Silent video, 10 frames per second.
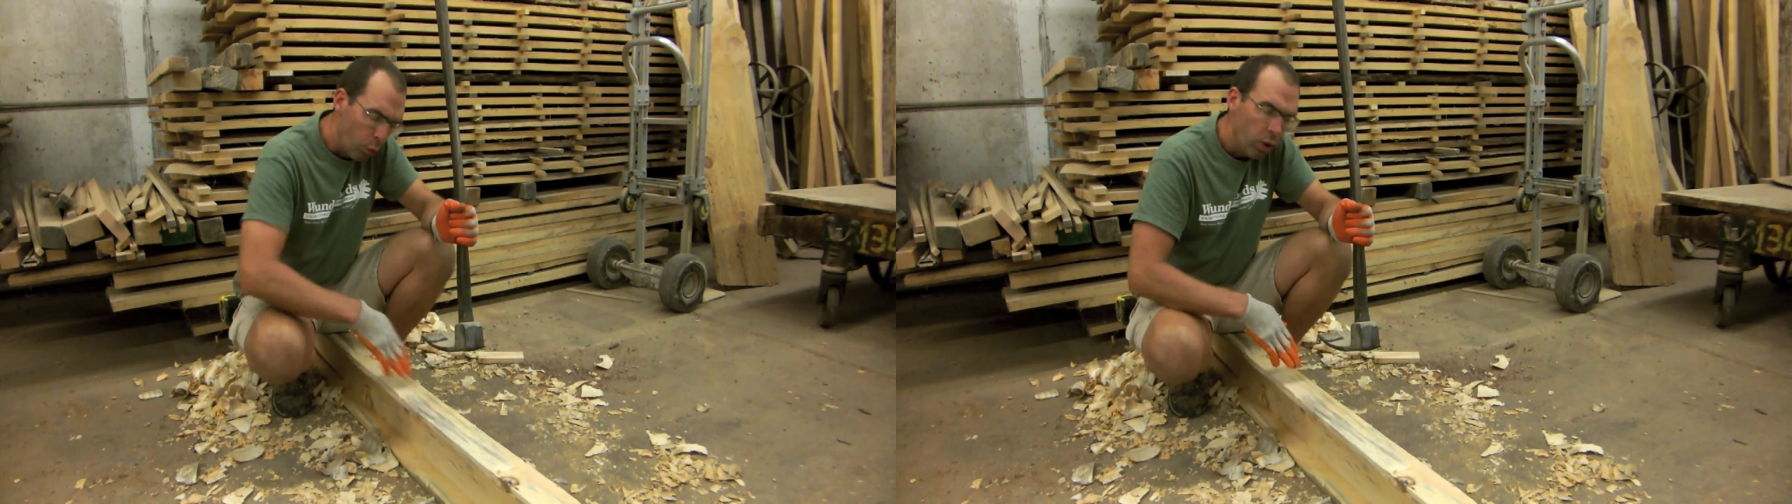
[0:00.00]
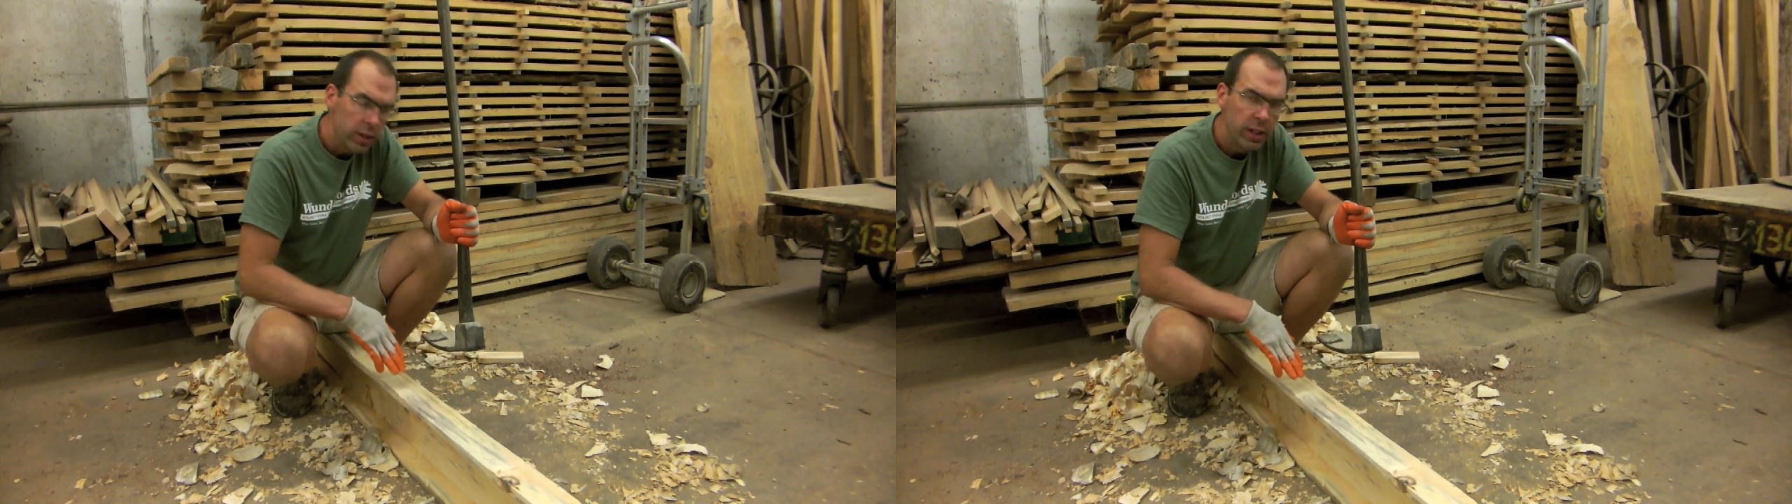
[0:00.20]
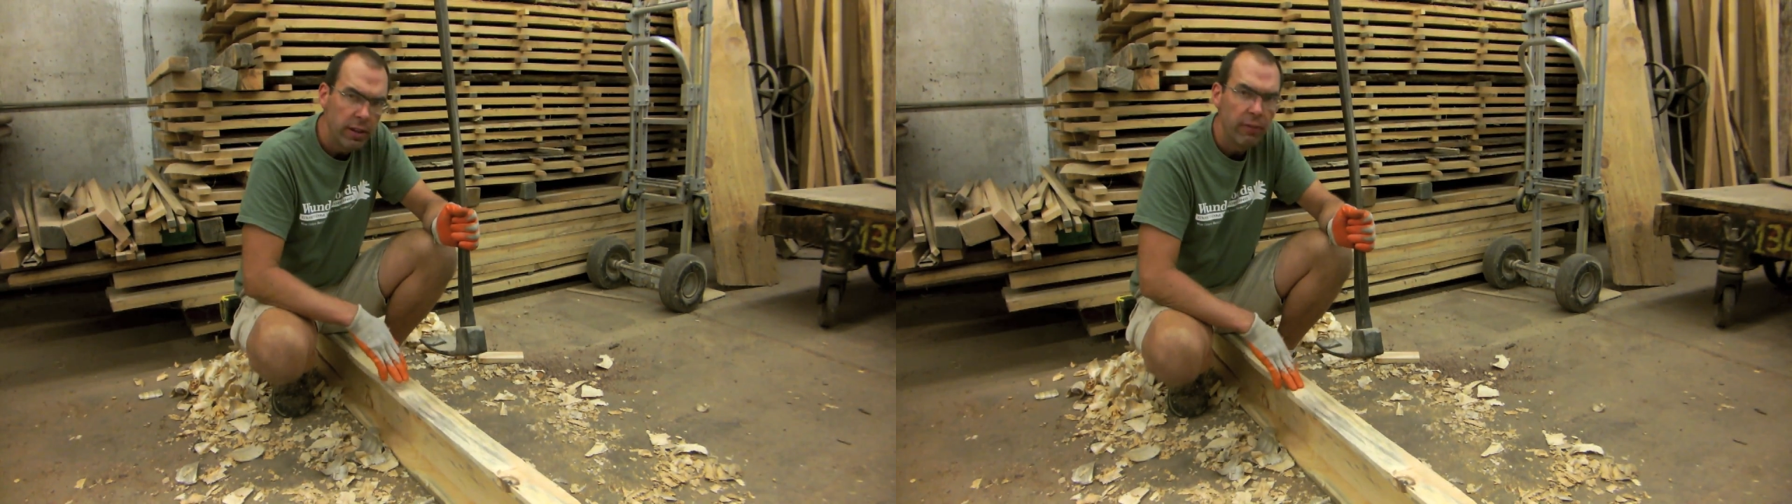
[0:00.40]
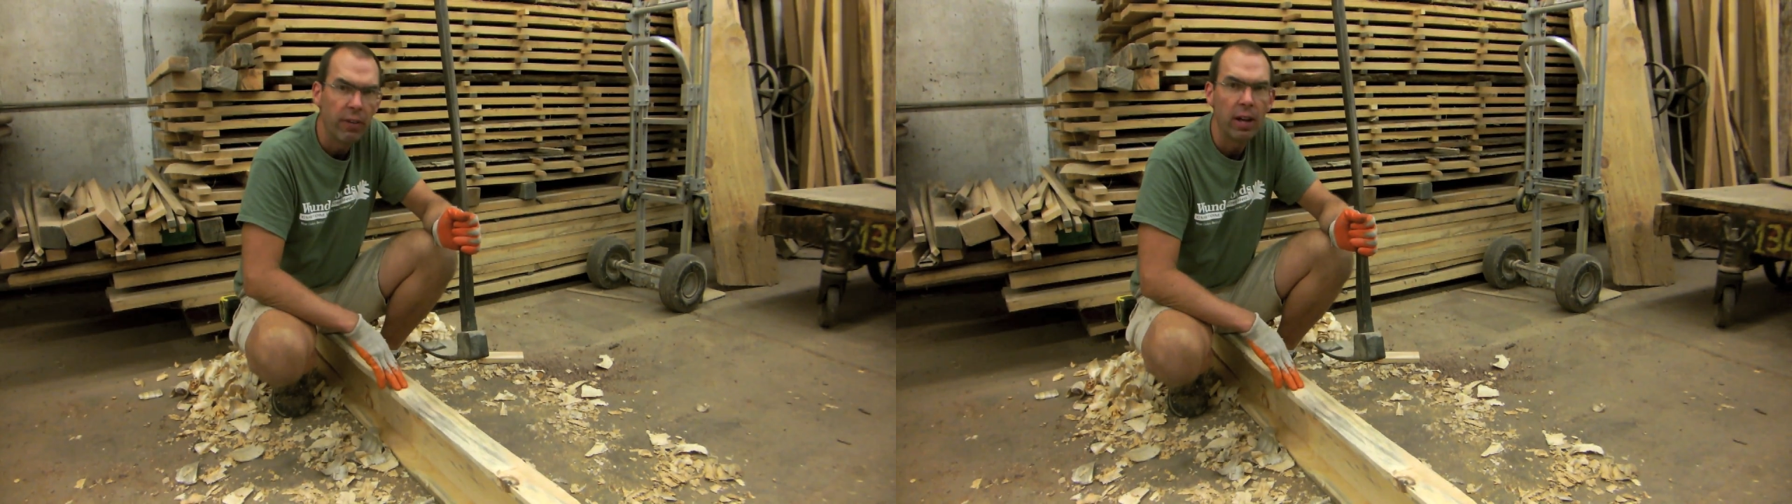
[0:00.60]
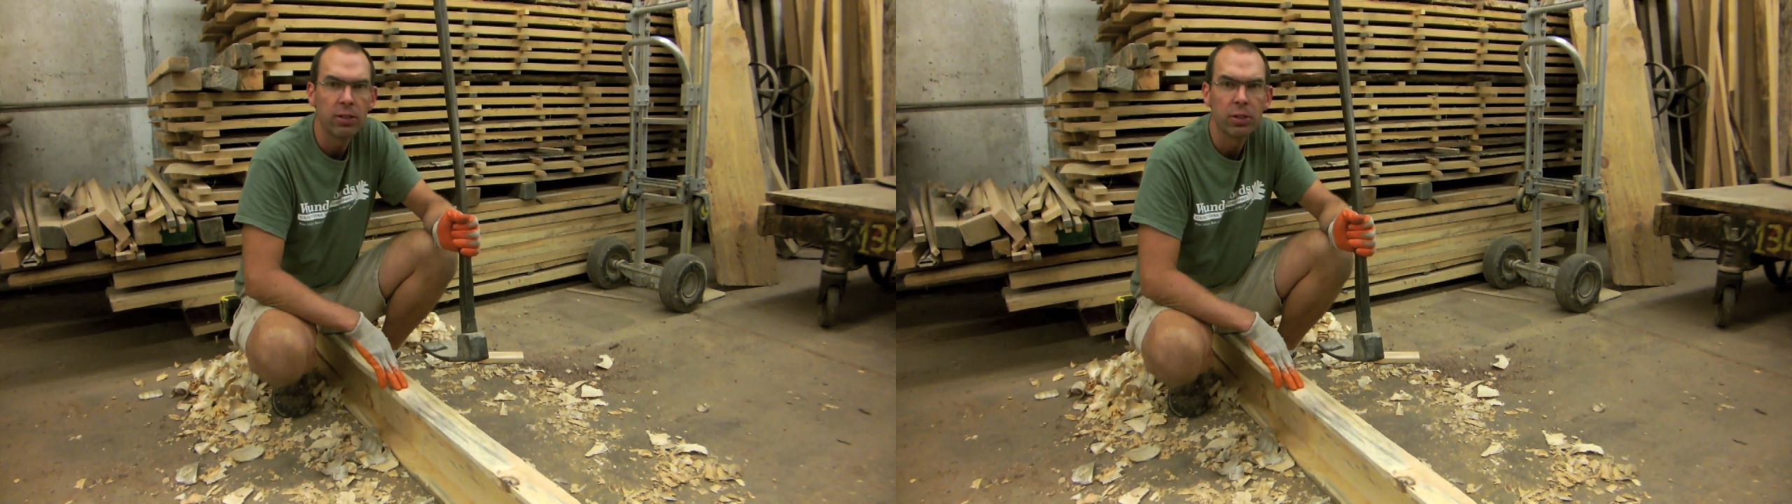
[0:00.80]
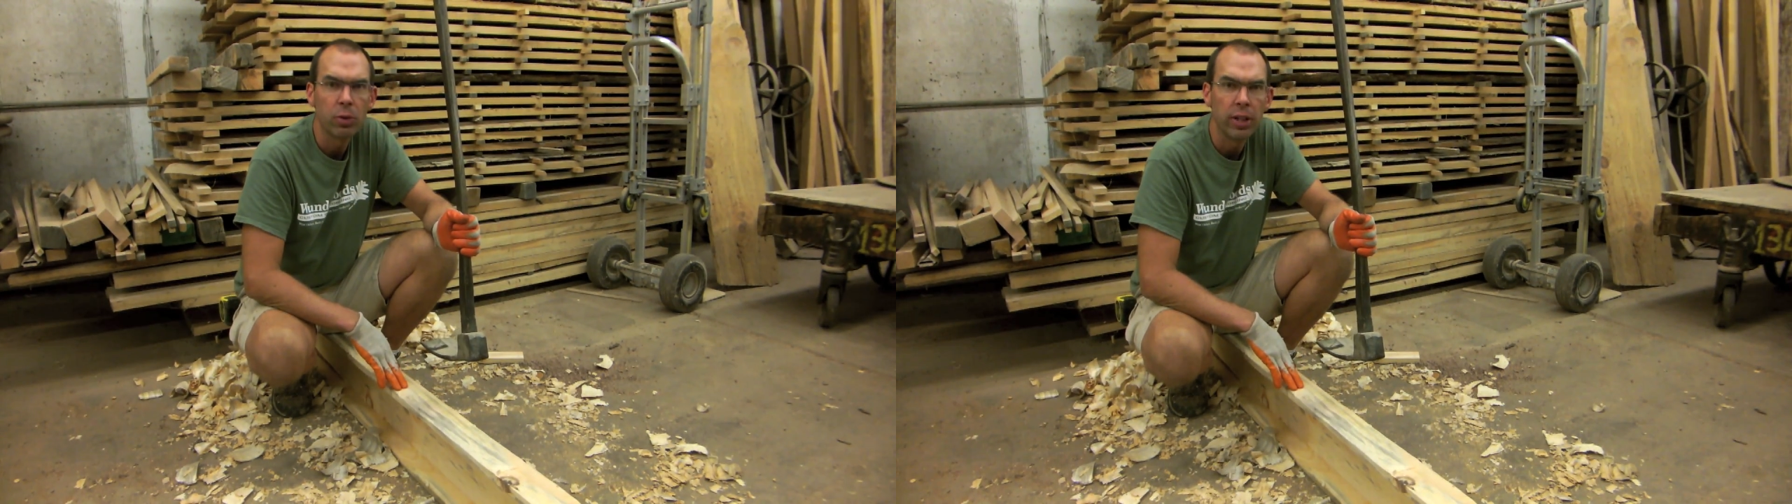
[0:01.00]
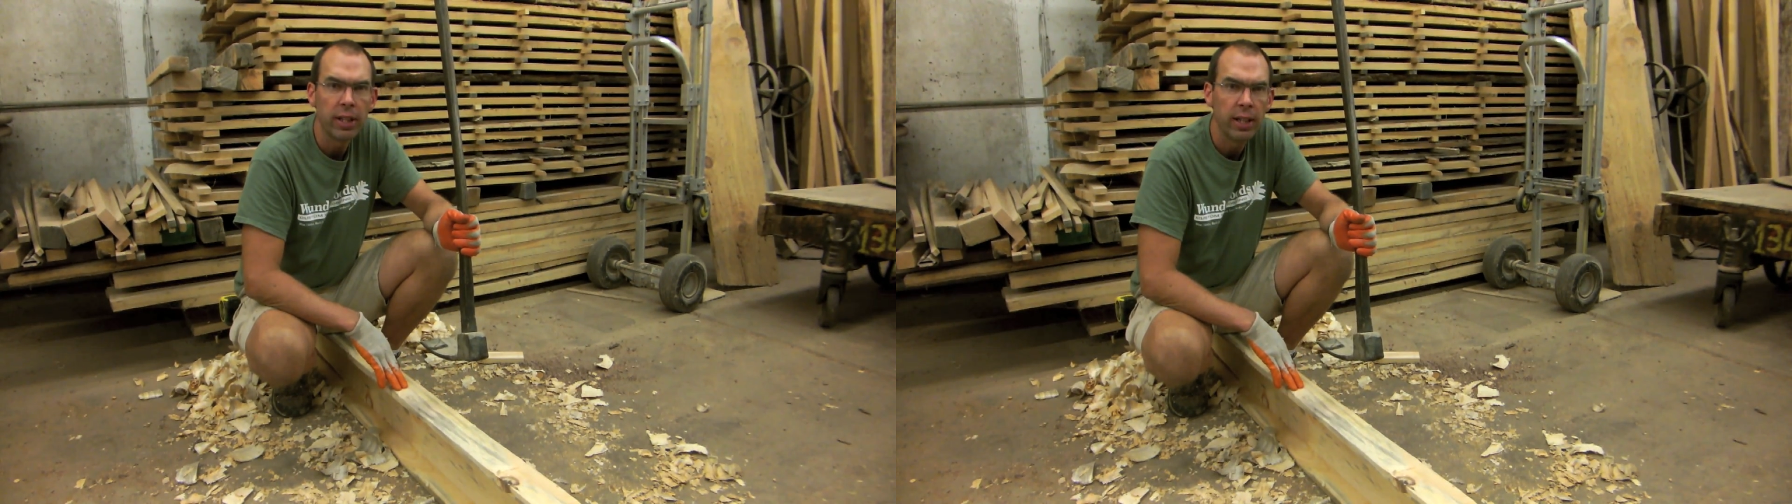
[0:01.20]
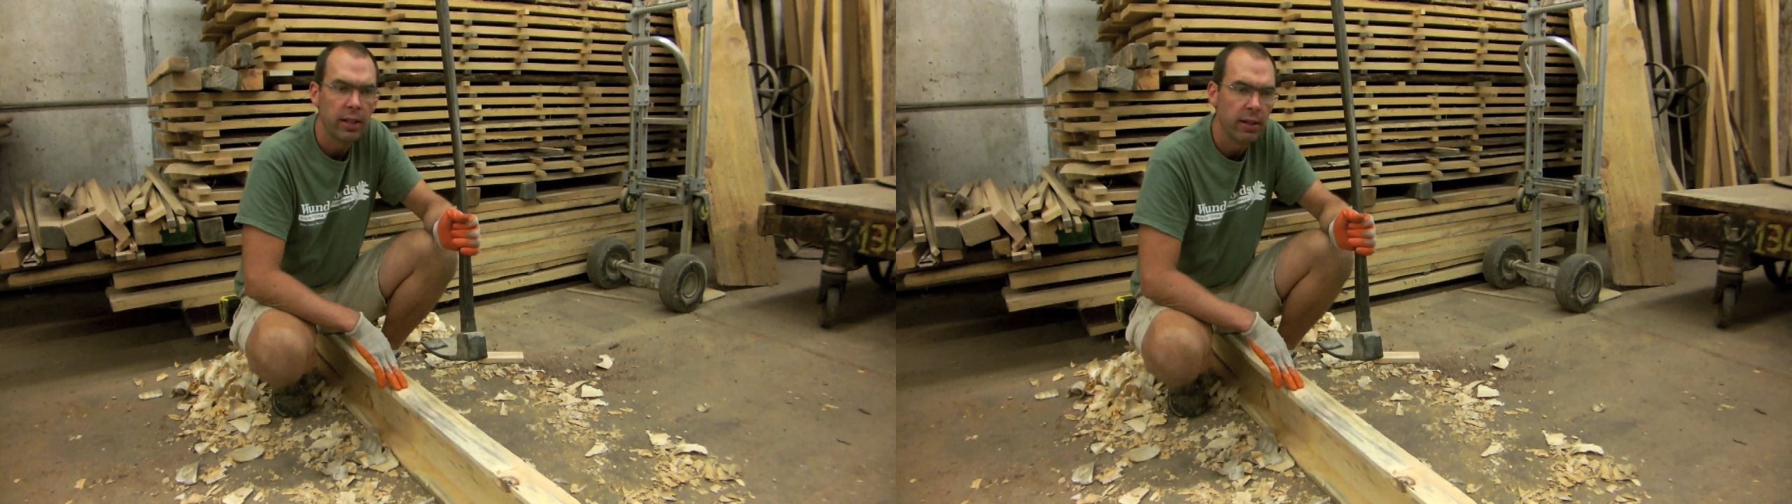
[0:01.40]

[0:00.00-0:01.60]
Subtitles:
one final swing,